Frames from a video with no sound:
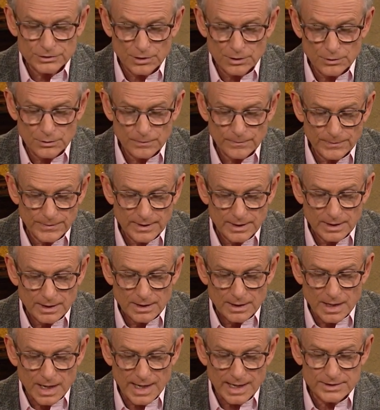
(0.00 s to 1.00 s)
So,
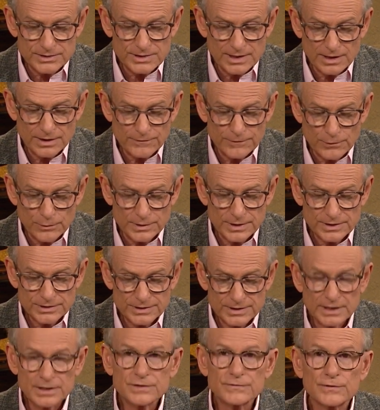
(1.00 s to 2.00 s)
Isaiah
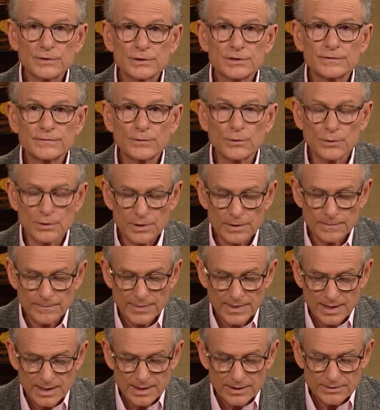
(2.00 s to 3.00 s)
46, verse 4,
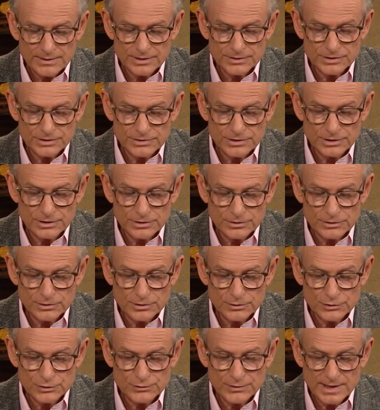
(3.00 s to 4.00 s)
this is the Good
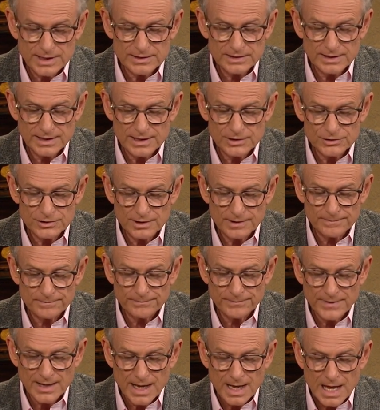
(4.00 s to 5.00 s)
News
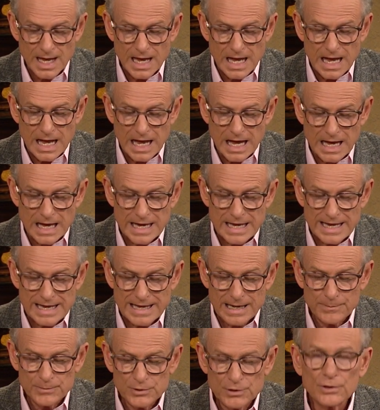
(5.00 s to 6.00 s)
Translation I
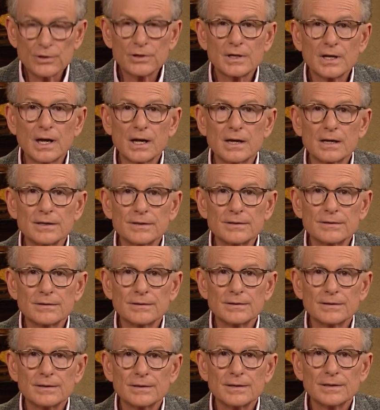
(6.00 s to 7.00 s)
am your God
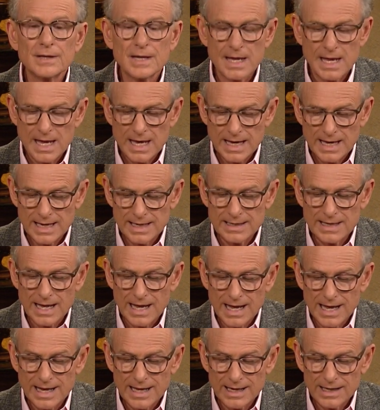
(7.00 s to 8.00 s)
and
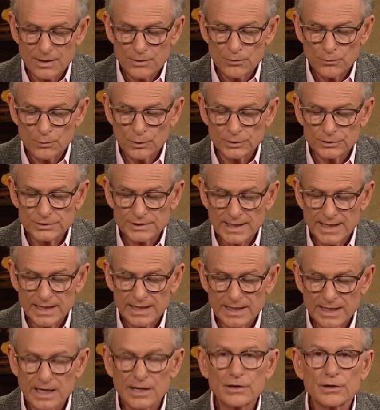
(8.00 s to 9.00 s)
I will
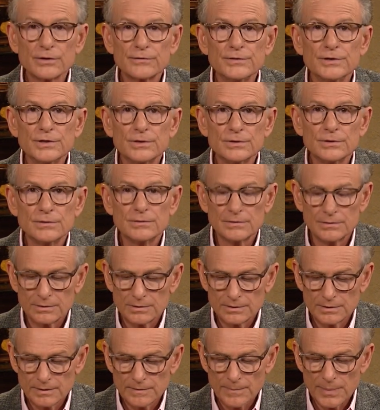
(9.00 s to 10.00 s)
take care of you
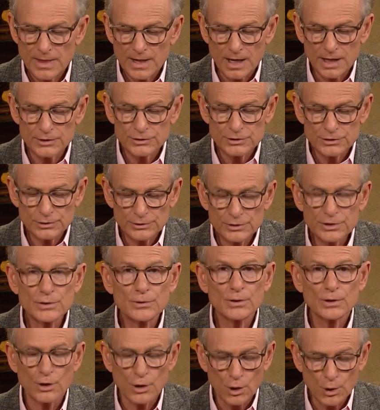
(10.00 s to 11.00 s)
until
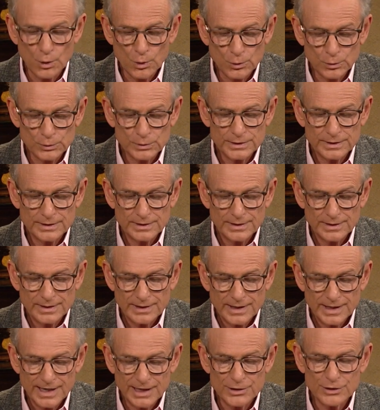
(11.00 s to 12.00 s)
you are old
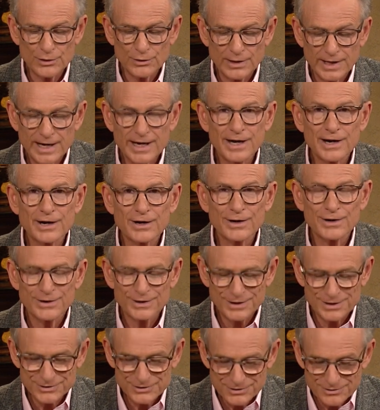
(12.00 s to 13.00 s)
and your hair
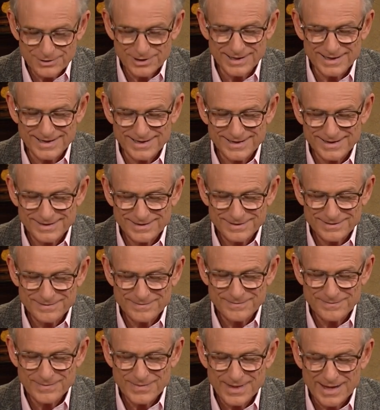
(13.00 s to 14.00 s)
is gray.
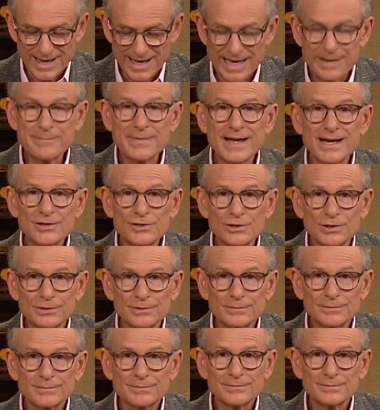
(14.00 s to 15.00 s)
I made you,